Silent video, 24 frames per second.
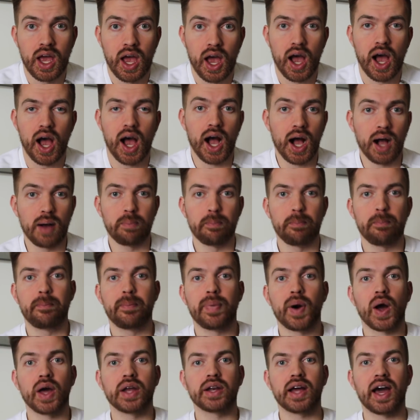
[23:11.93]

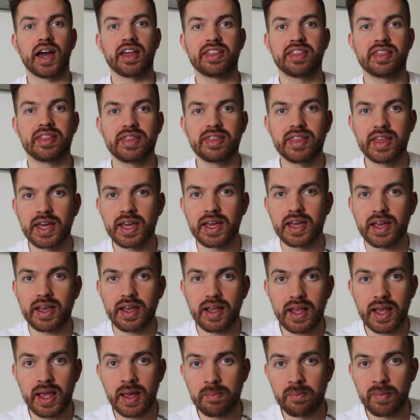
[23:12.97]
but I think
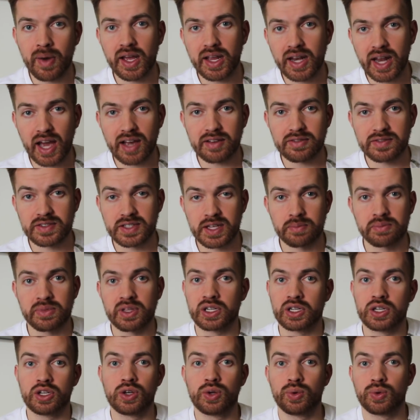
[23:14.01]
it might have
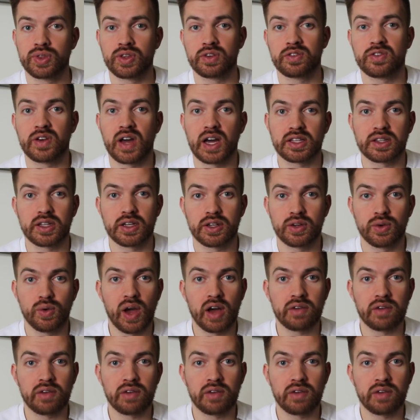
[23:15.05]
something to do with the fact that you